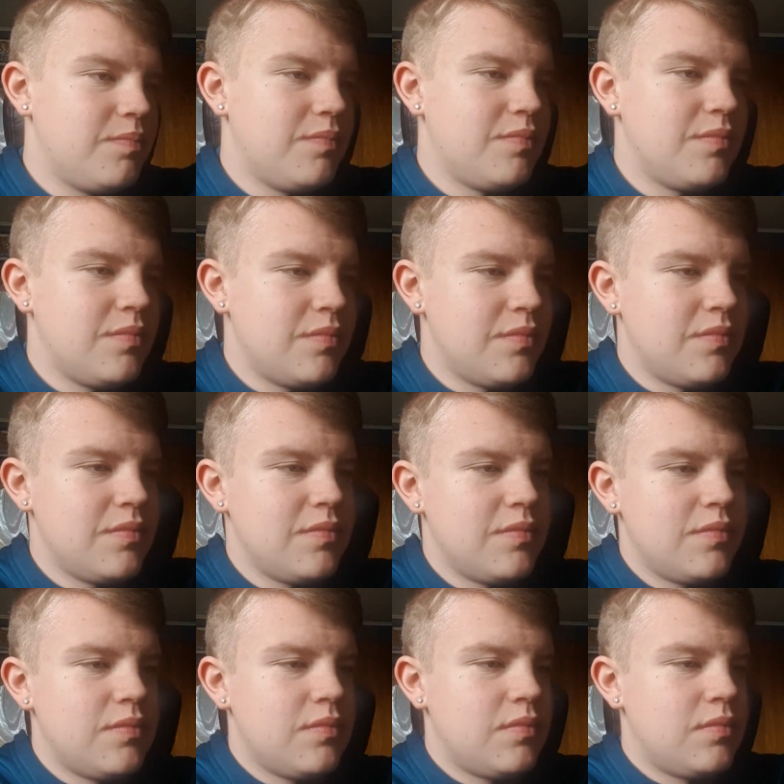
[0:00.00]

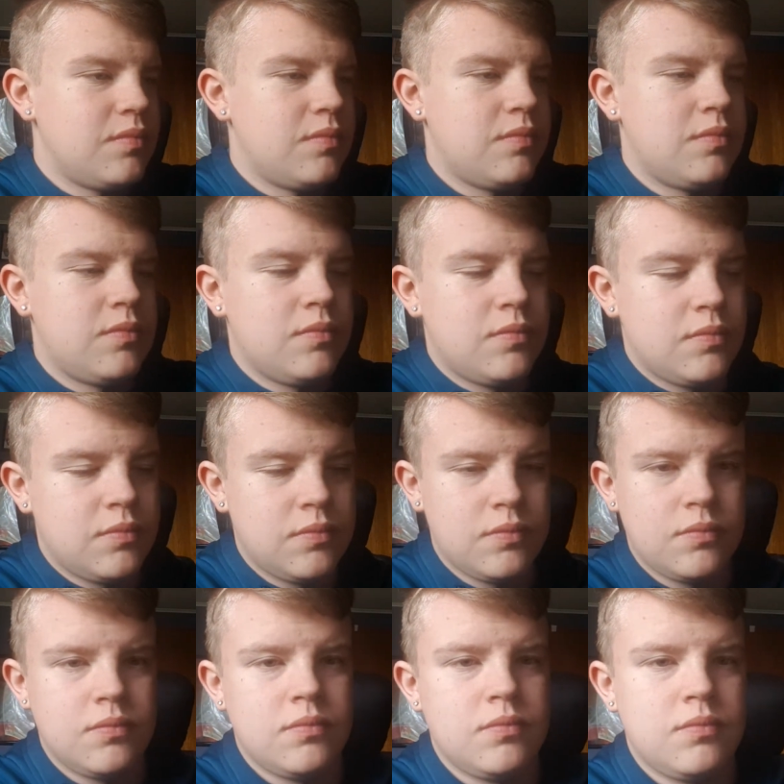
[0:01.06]

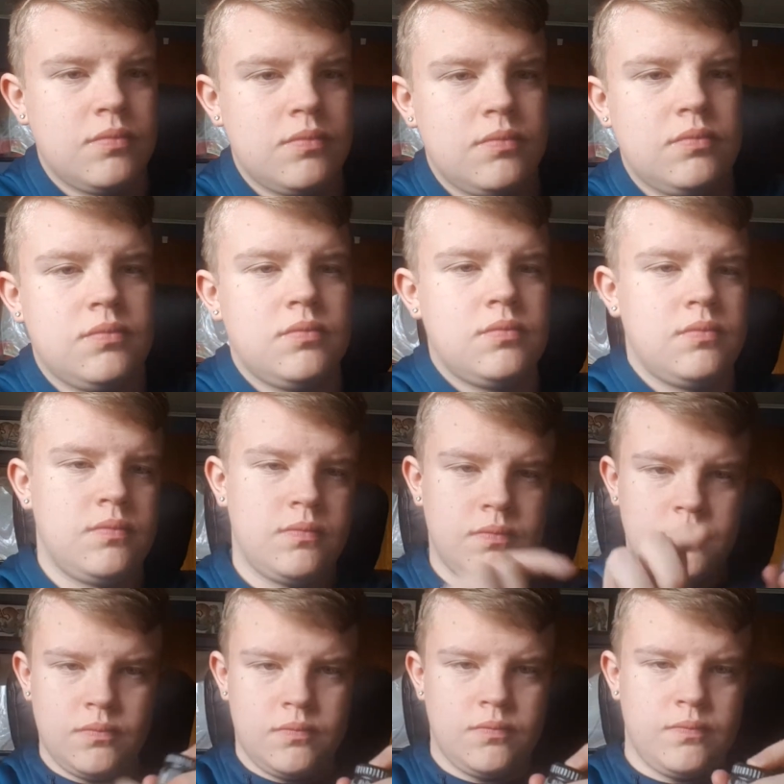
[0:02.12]

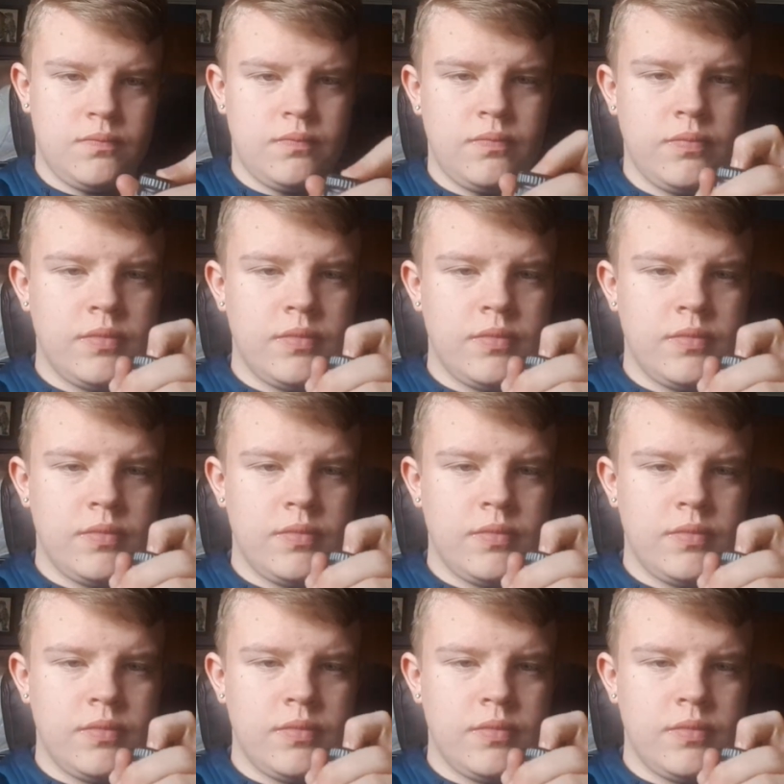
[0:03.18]
Nothing is said.